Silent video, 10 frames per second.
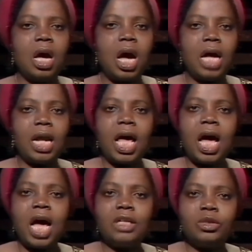and I
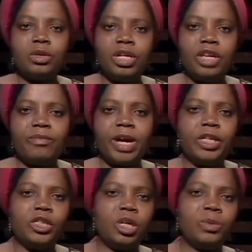had to leave
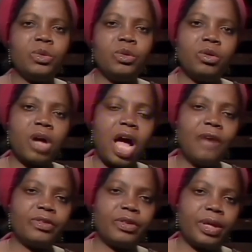my job to look
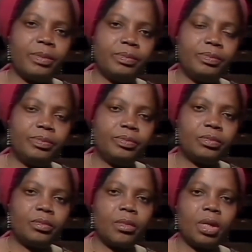after them.
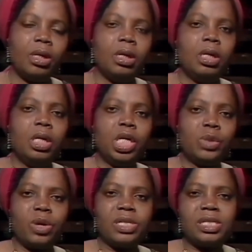
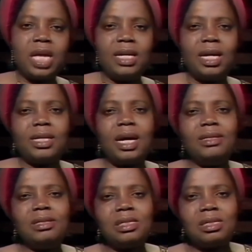It was then that I
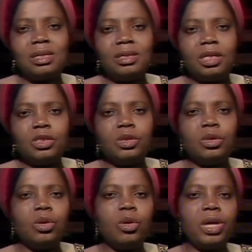descended to
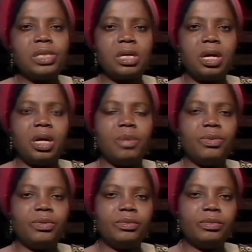the lowest ebb.
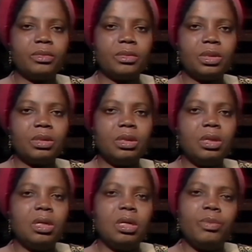
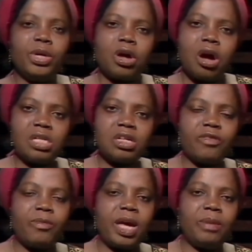Because
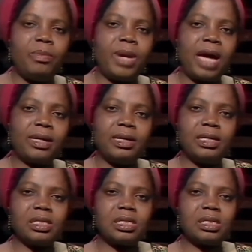of my
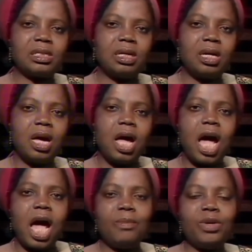blackness,
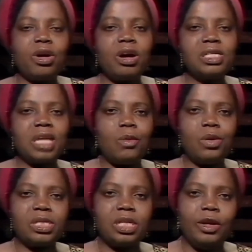and because I
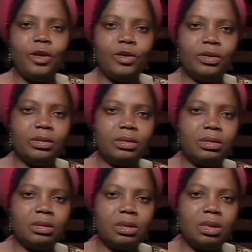was alone,
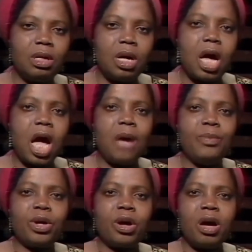and
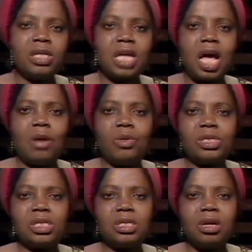because I
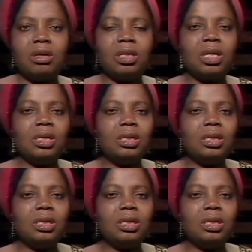was young,